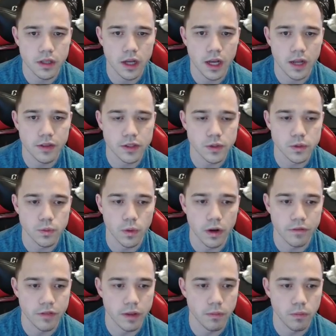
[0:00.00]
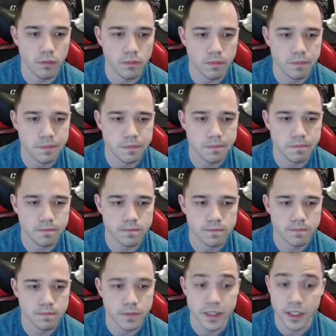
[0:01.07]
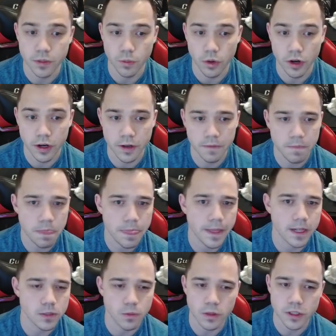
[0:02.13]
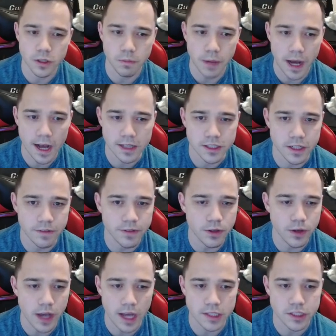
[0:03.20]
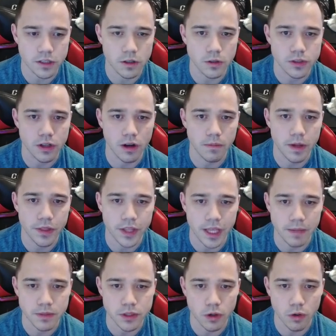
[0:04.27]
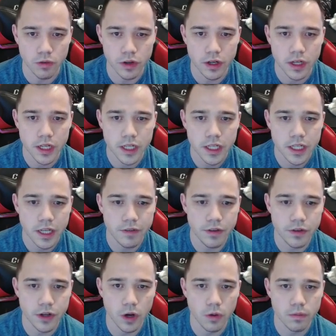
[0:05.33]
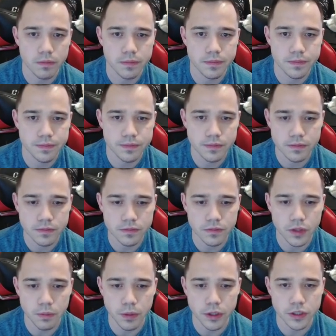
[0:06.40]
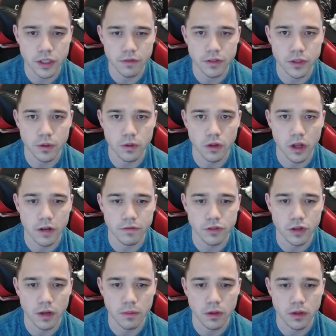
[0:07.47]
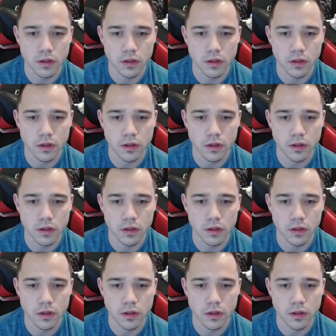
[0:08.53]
This was one of them, but it didn't work. It's worked in the past, and if you catch the close combat, the game is over. If you don't, put yourself into a lot of trouble.